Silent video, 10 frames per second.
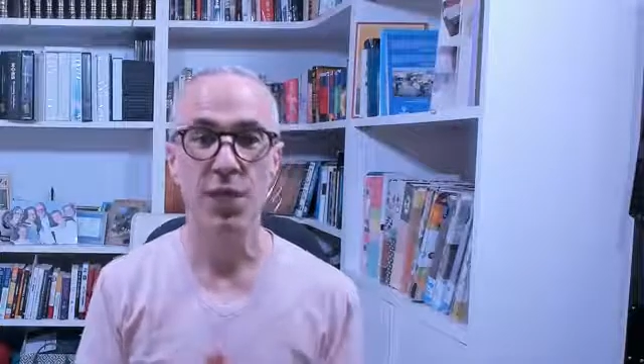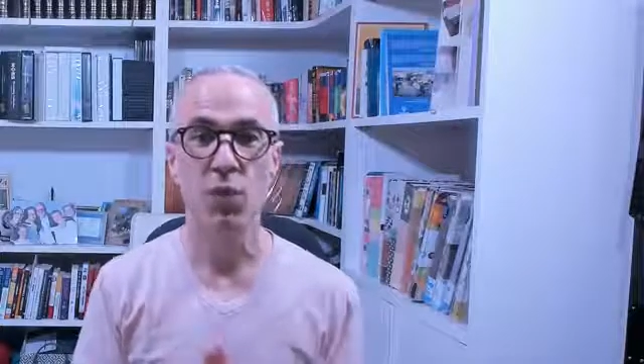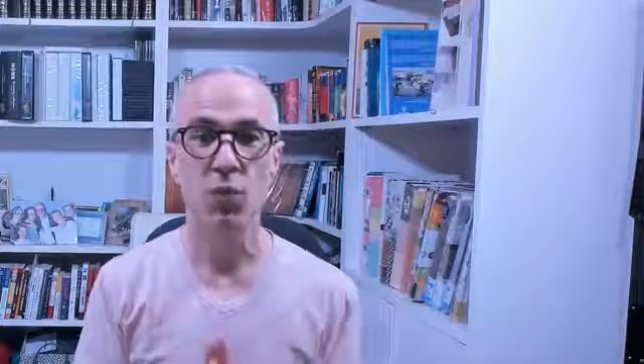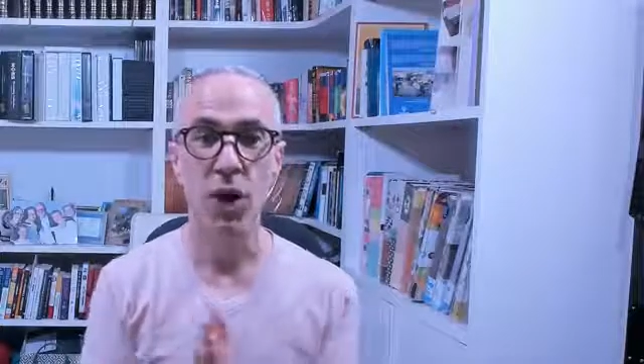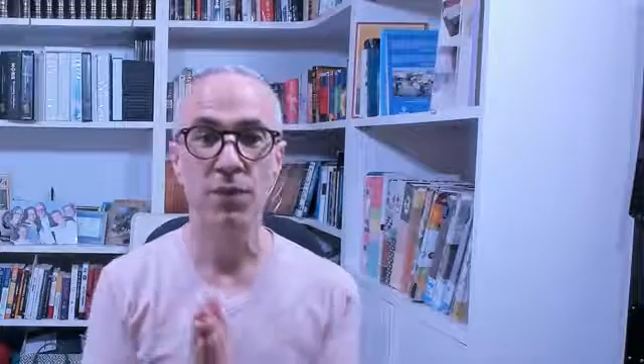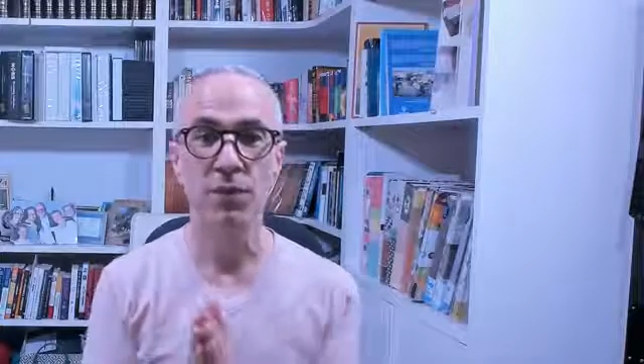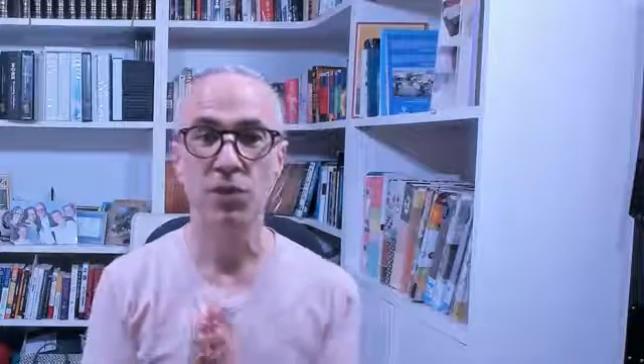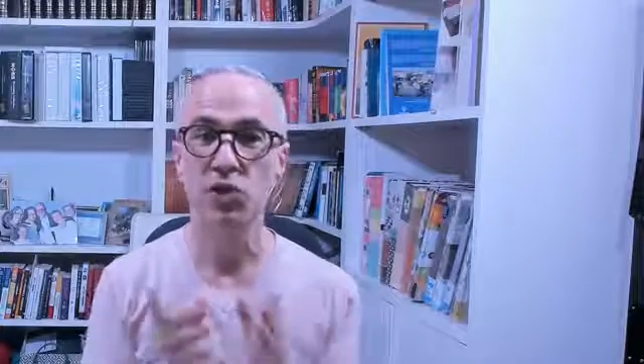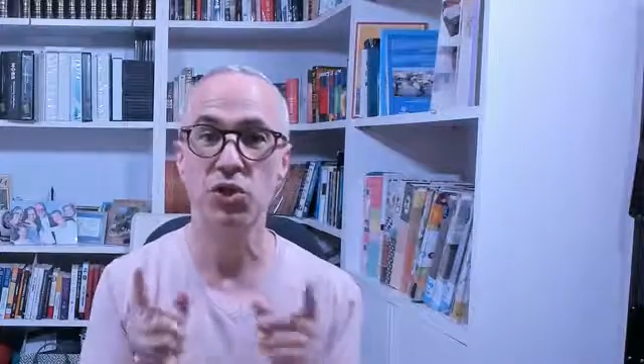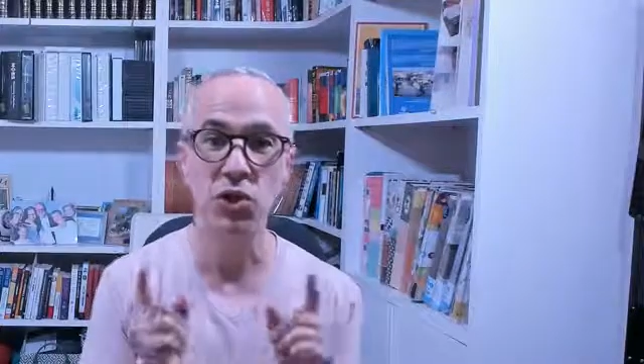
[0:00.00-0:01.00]
Well,
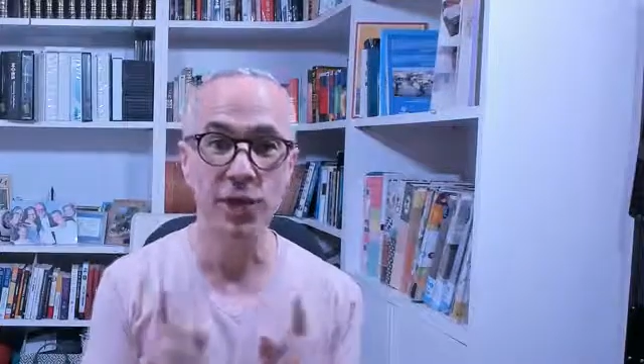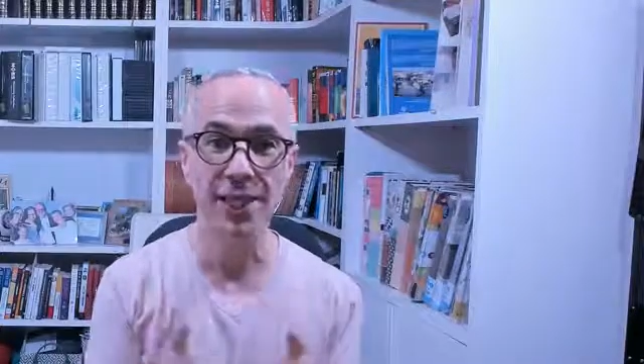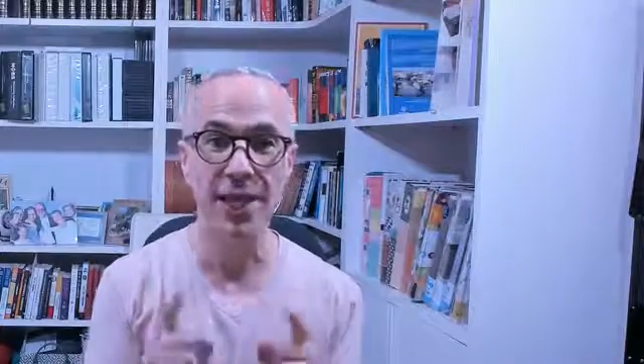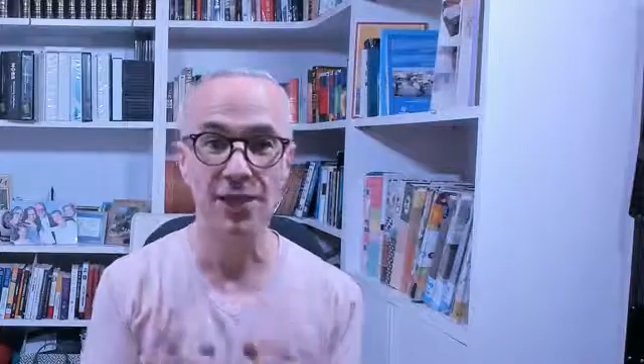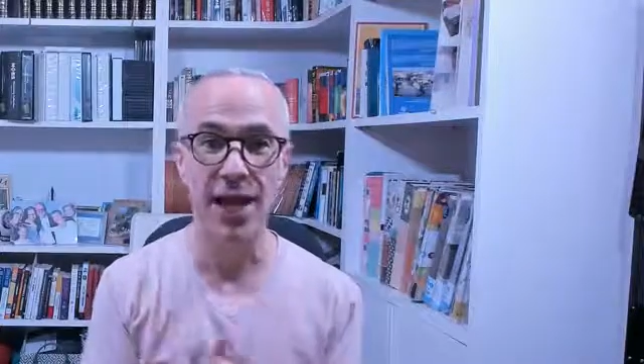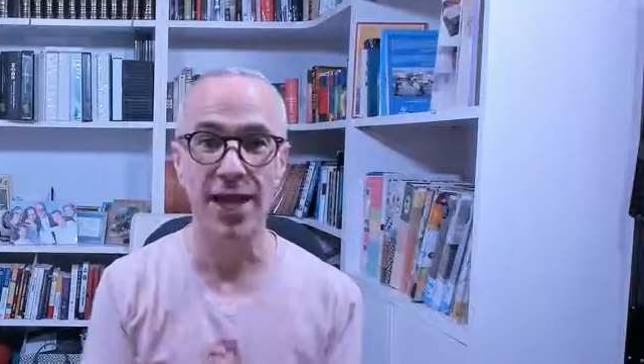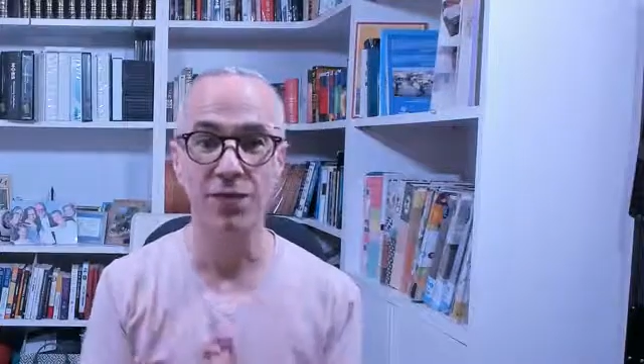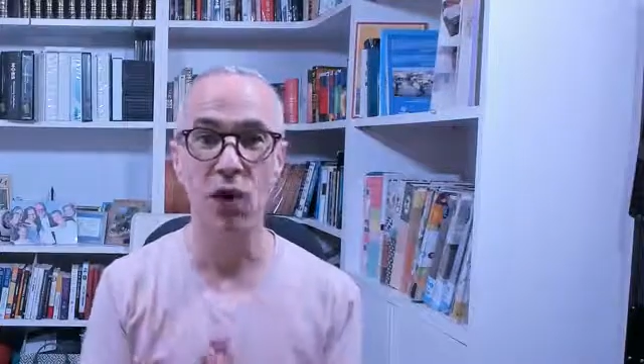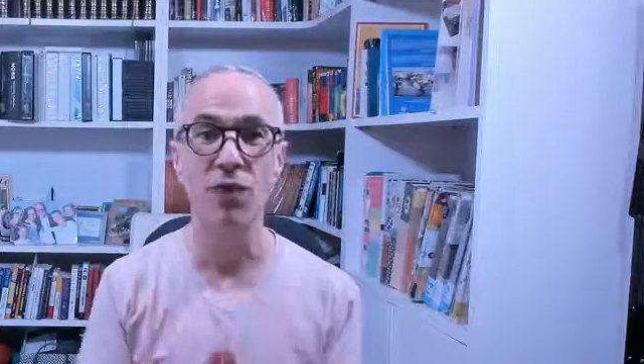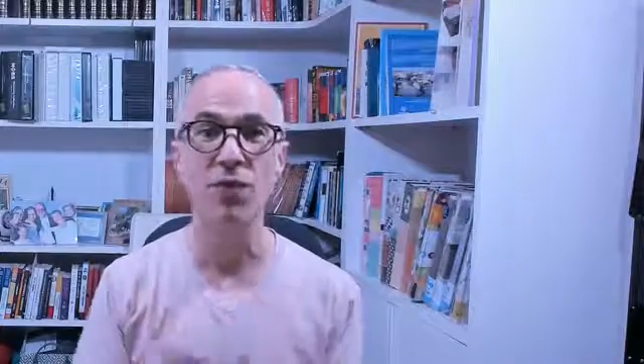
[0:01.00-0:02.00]
you can get your hands
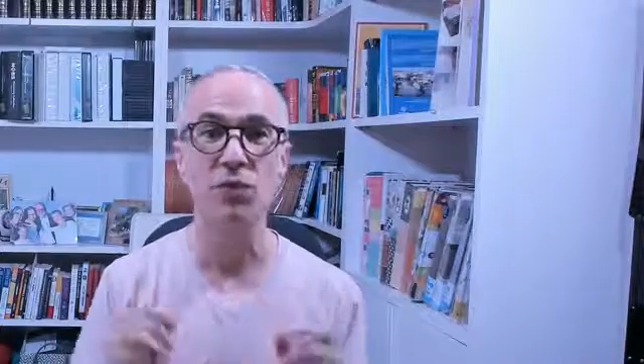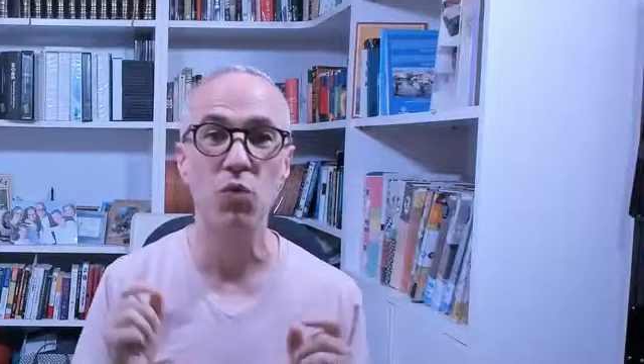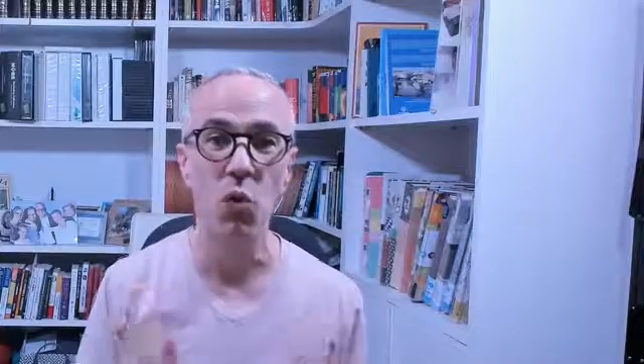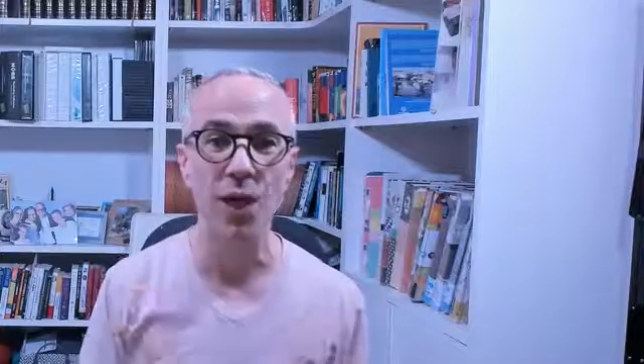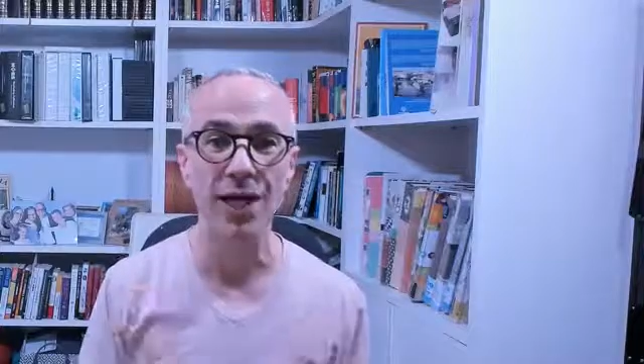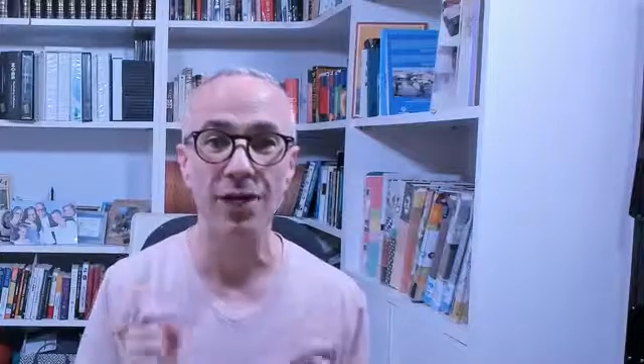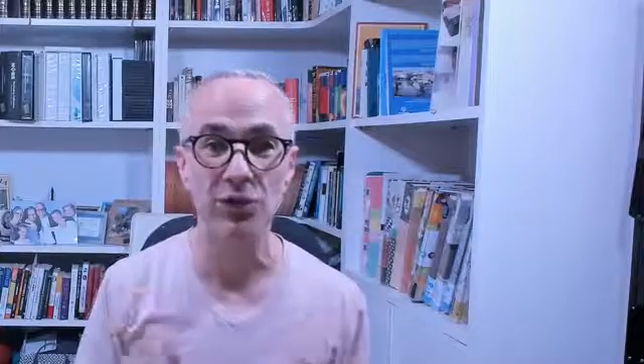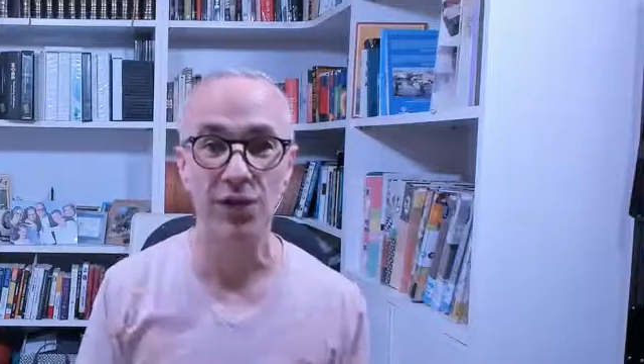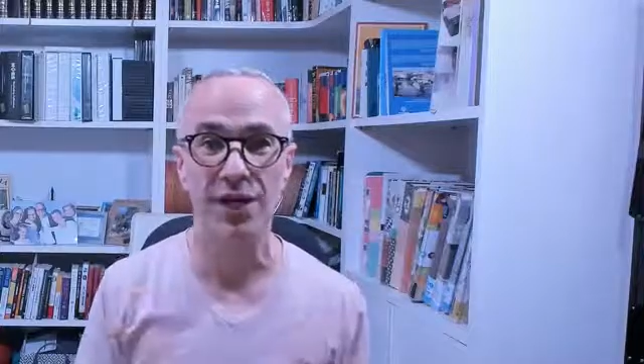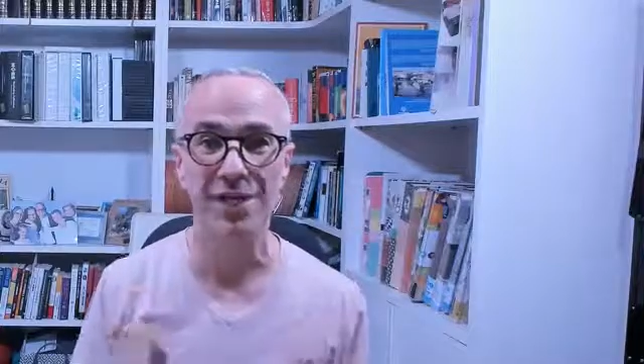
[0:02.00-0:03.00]
on this
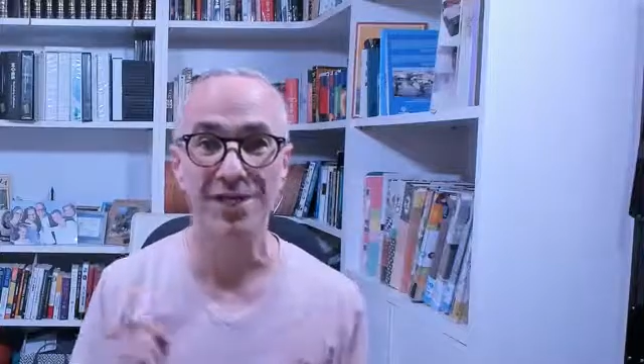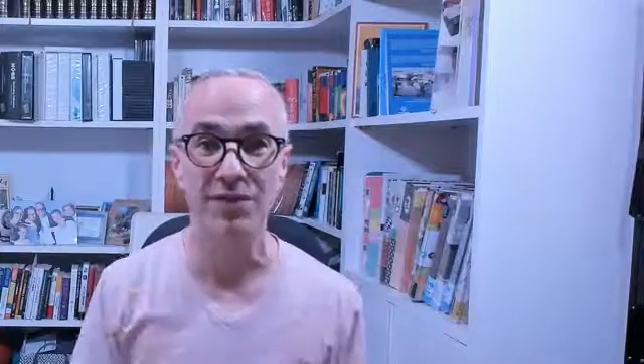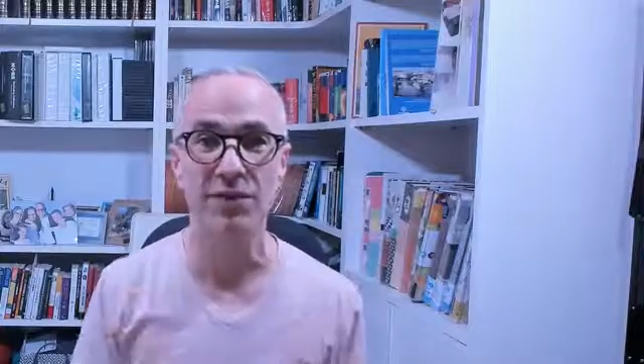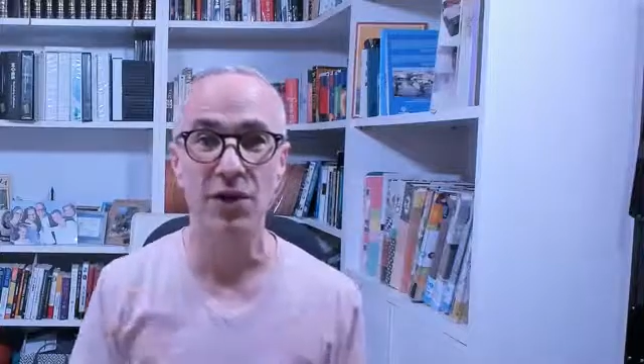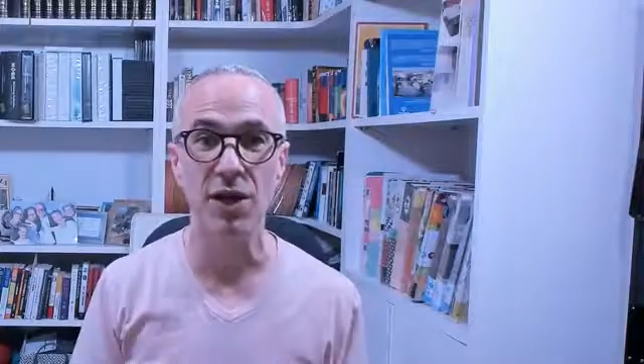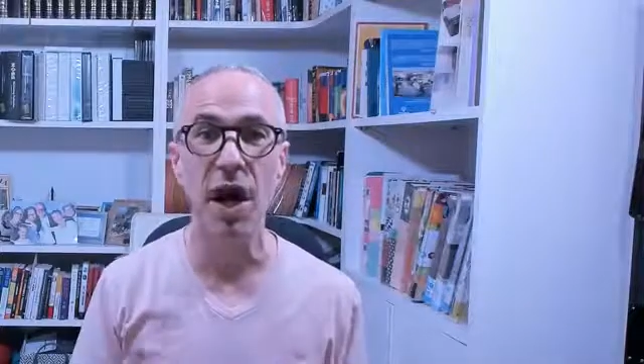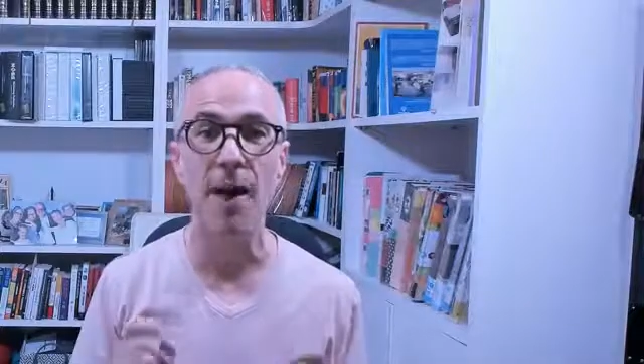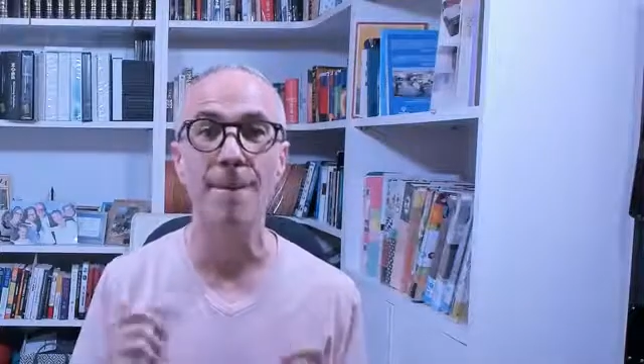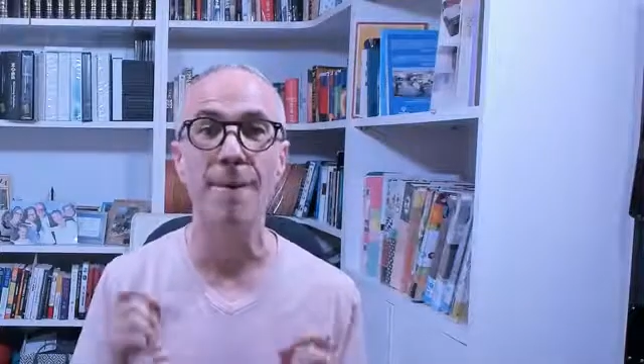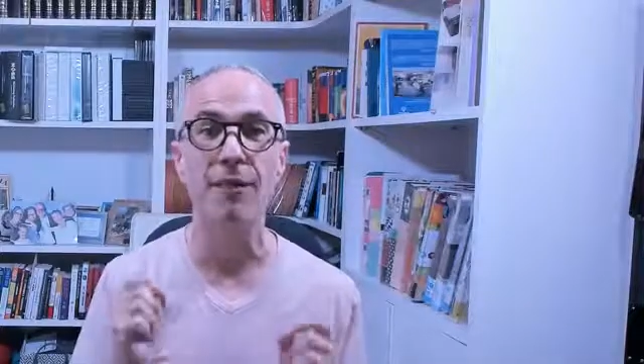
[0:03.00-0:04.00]
$197 a
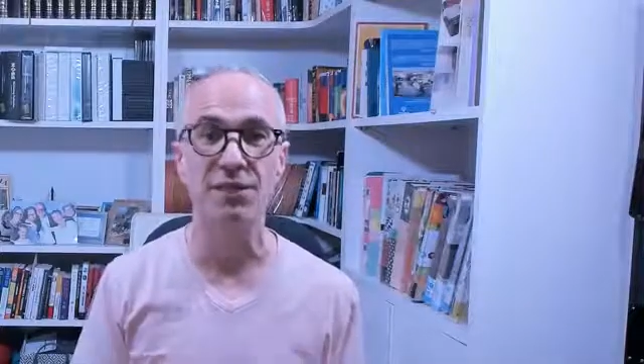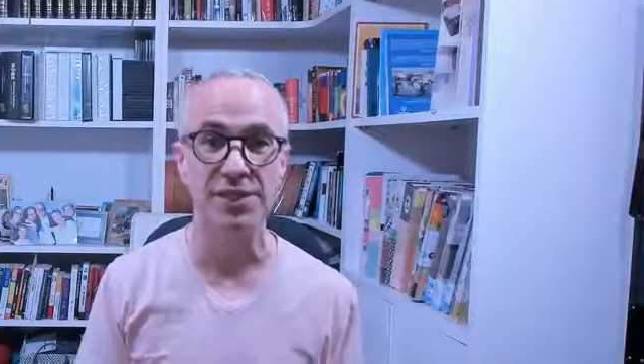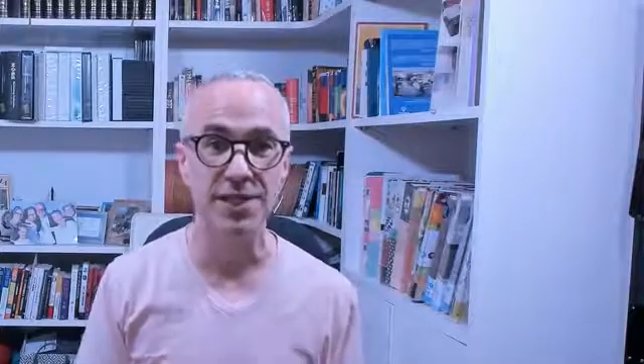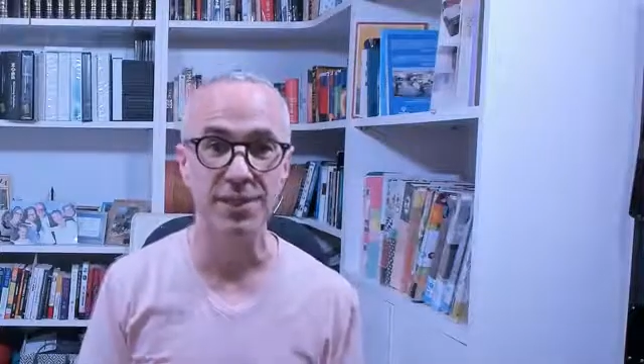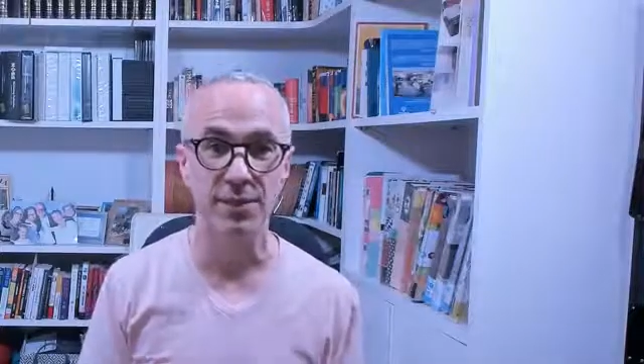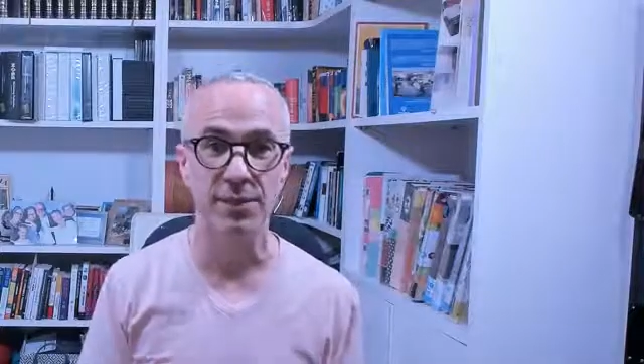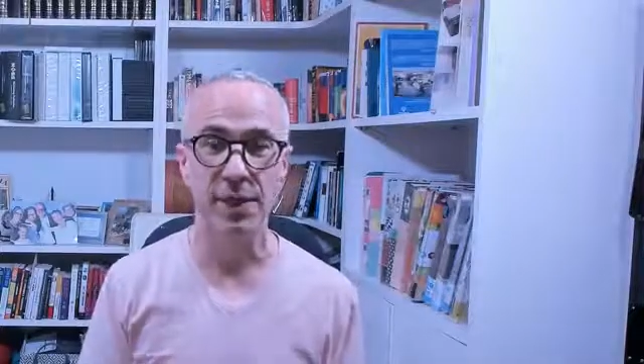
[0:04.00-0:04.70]
month system.